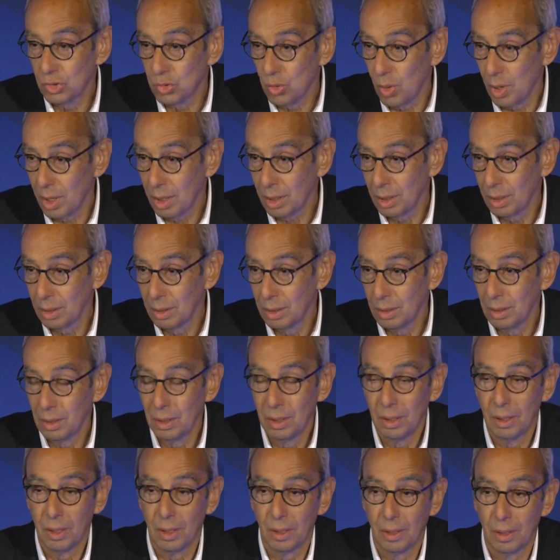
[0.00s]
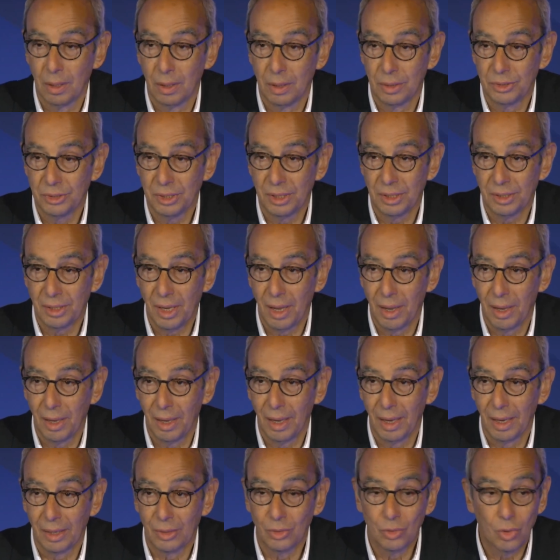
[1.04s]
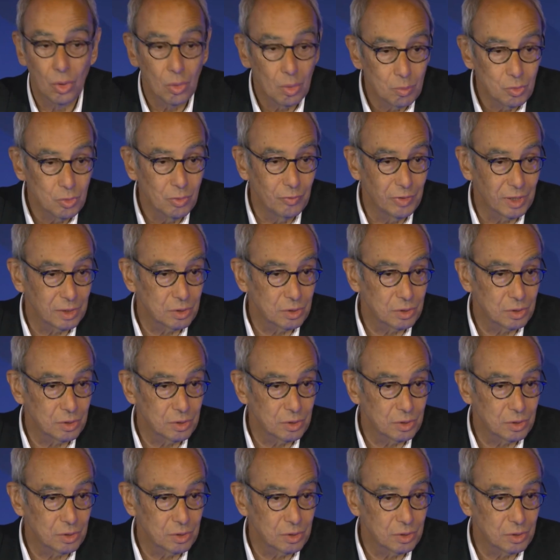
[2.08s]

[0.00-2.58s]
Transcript: for car manufacturers,